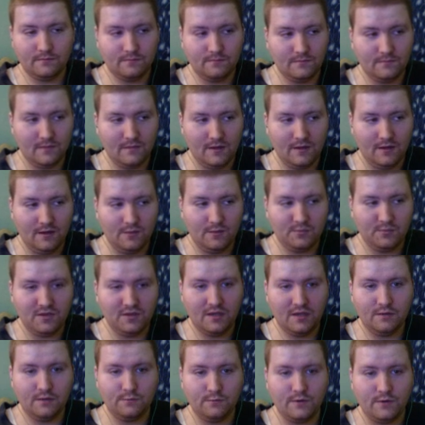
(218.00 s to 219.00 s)
up
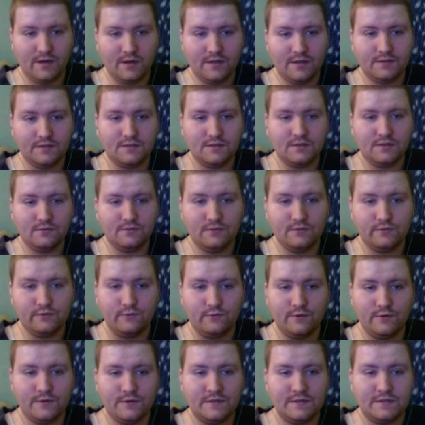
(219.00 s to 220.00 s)
and right
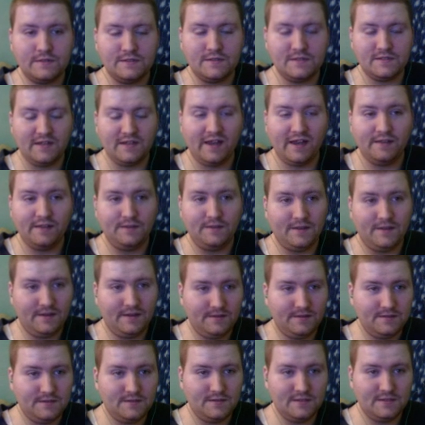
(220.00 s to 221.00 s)
towards the sideline.
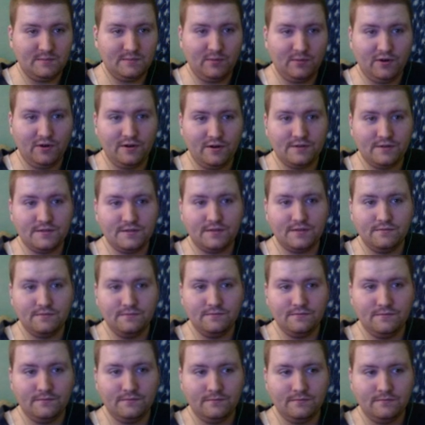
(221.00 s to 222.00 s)
This is part
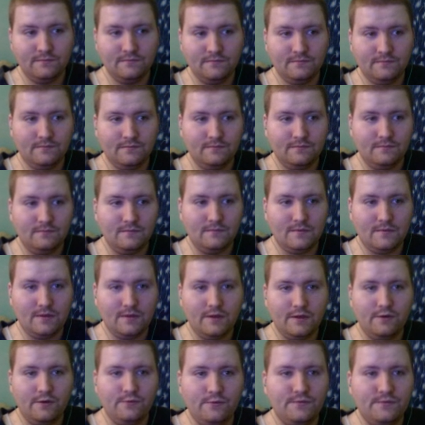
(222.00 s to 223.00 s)

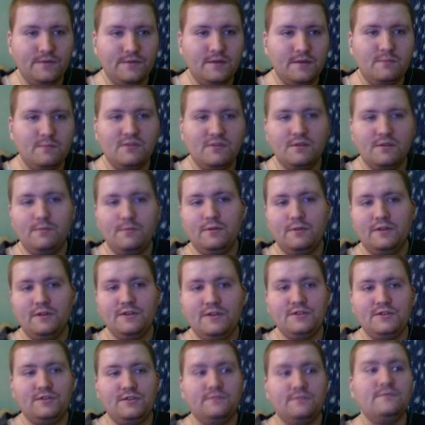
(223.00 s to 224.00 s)
of the
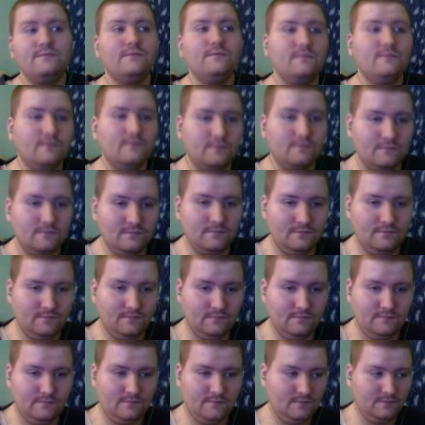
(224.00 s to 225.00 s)
manipulation.
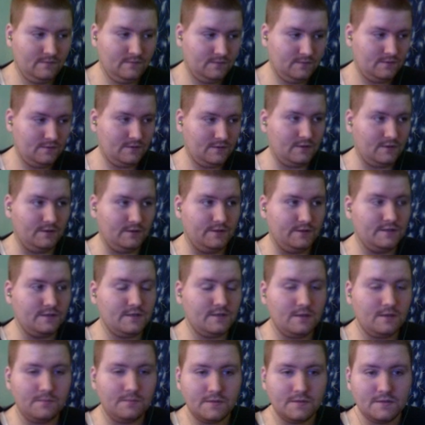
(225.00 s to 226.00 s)
So let's
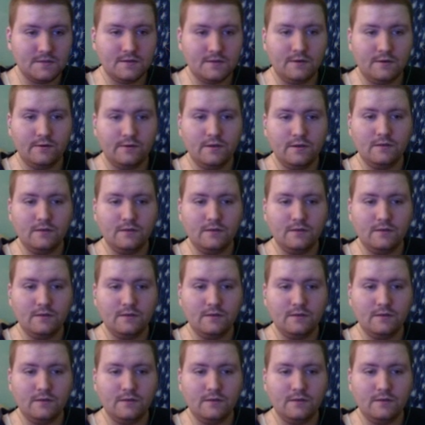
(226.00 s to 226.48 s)
keep this going.